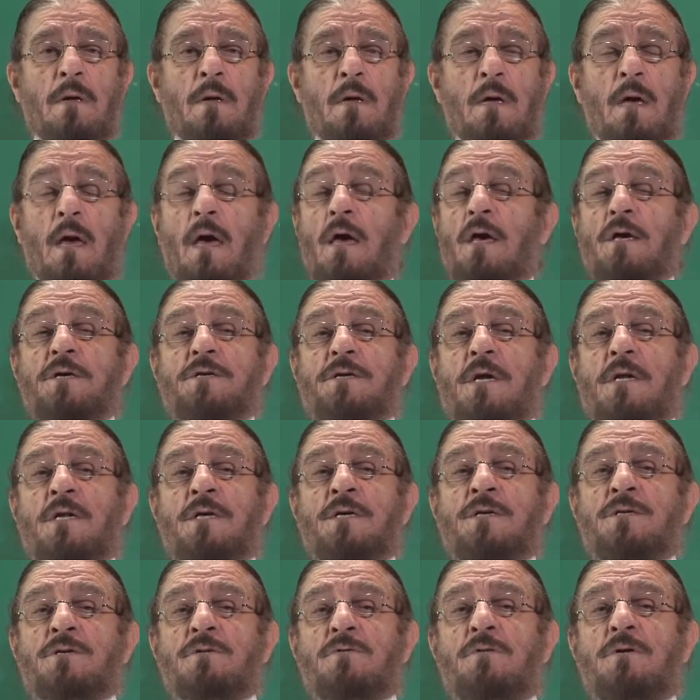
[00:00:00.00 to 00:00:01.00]
he shall
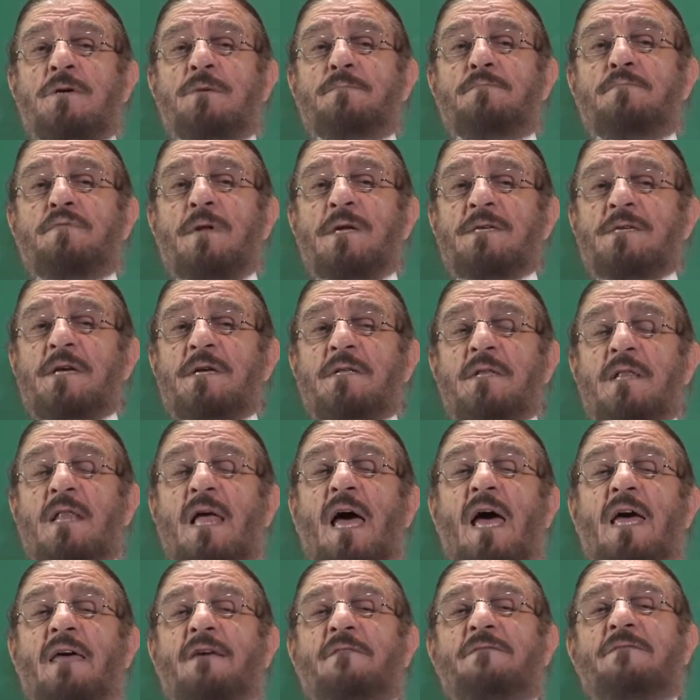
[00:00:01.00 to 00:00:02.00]
enjoy pleasant
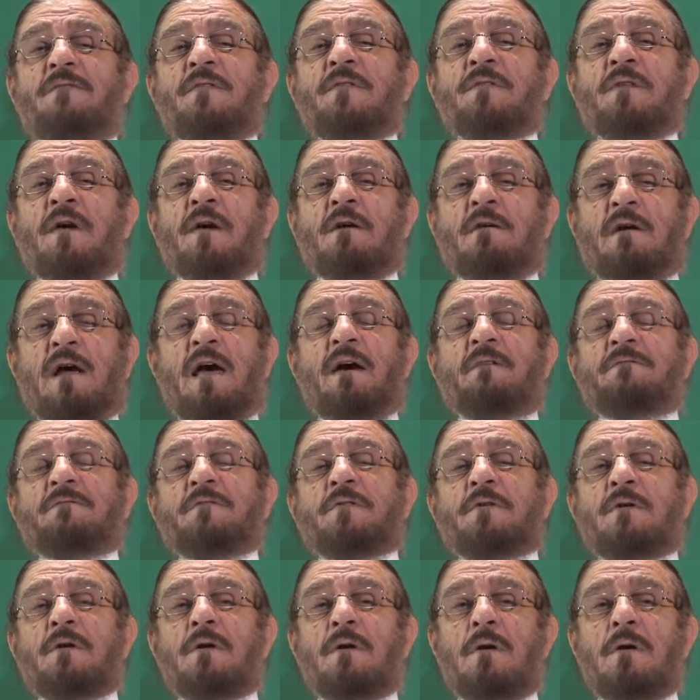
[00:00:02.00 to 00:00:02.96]
life in the hereafter.